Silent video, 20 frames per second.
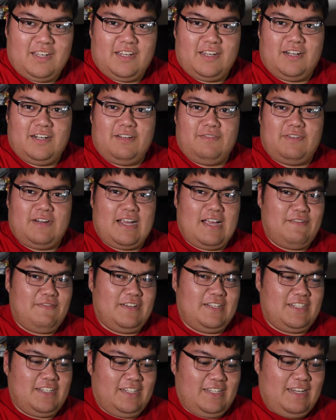You know, for
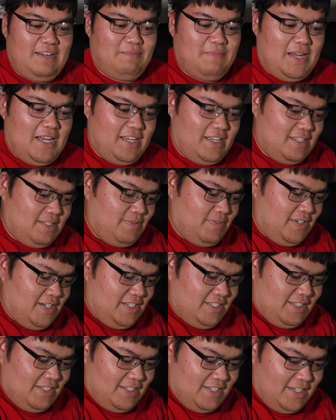having to lean back as far
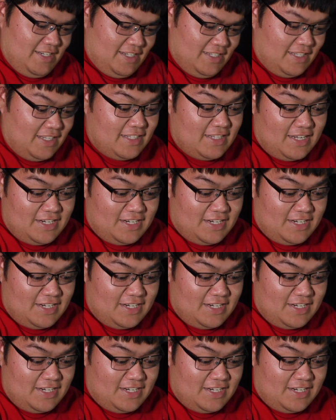as I did, these